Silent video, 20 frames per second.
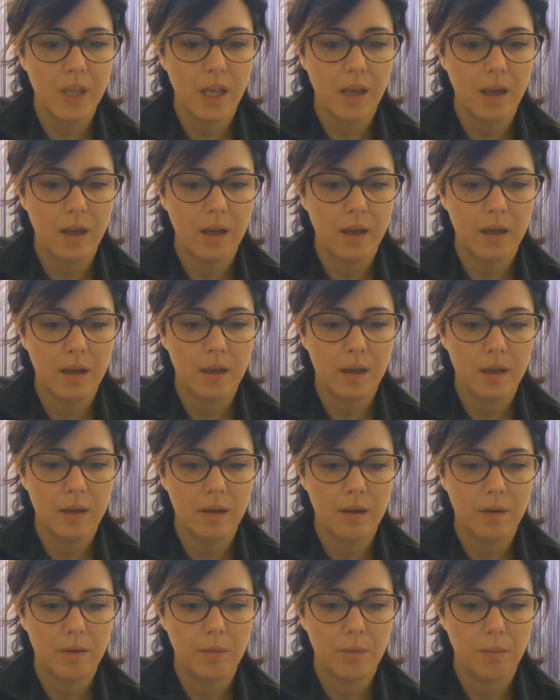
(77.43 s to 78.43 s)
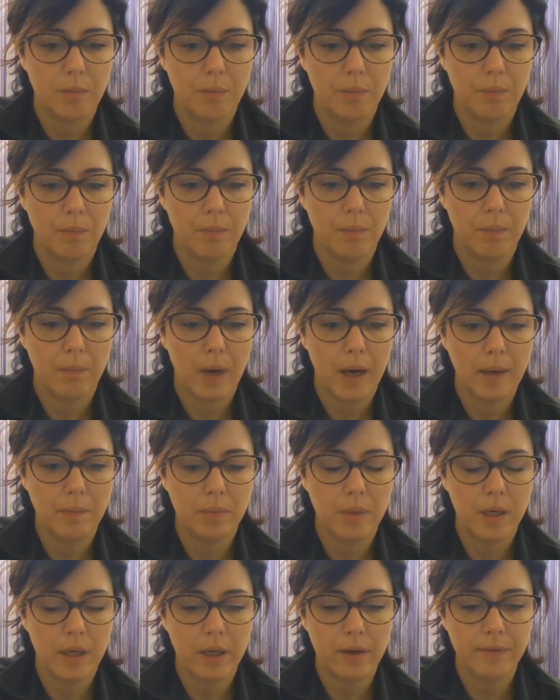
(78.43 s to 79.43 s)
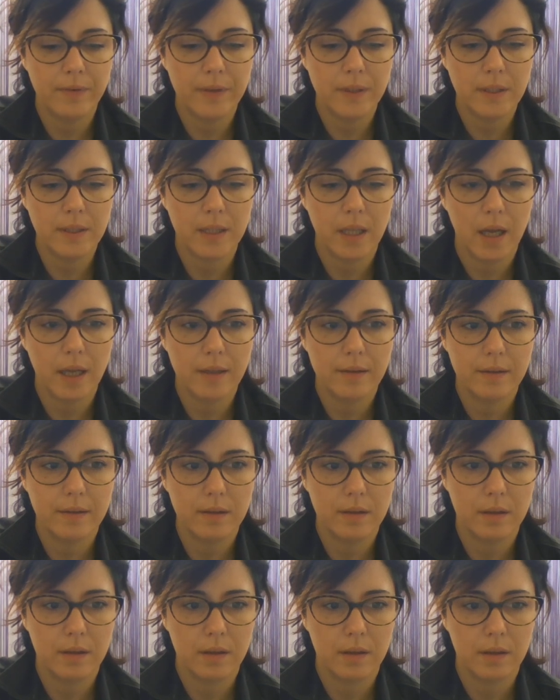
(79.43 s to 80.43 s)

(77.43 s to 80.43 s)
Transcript: My belief is that